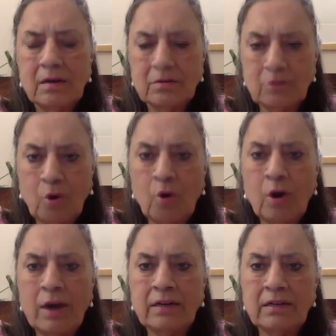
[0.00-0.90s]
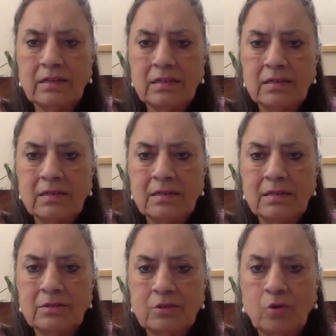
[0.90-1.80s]
go and
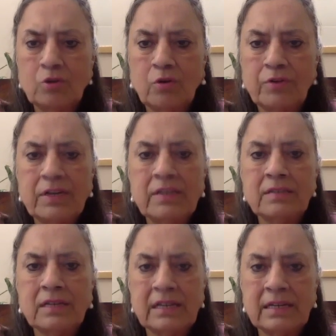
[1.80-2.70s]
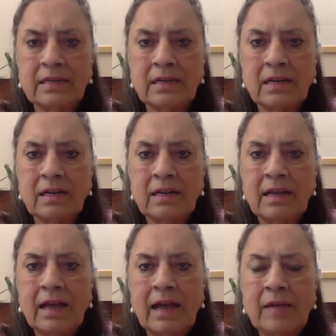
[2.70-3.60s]
show your face again
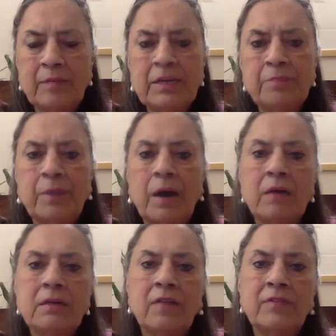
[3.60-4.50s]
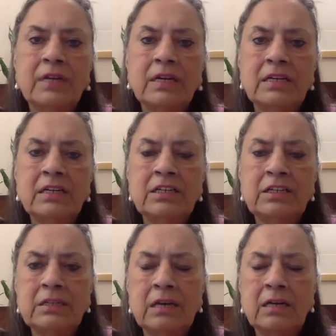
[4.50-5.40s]
and be part of
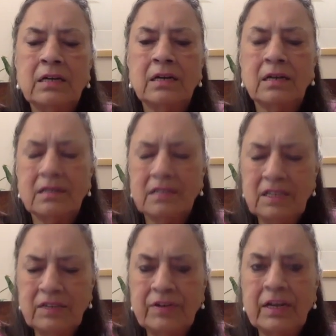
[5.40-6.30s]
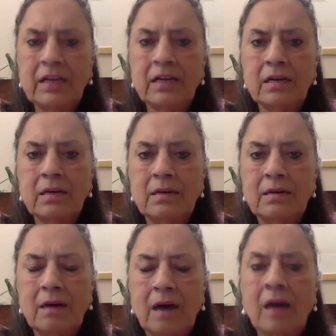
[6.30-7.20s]
the evening
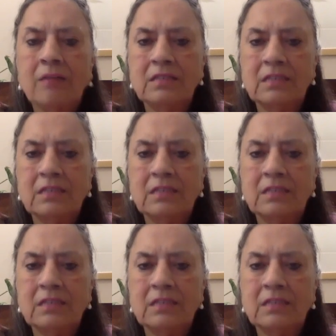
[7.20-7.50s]
art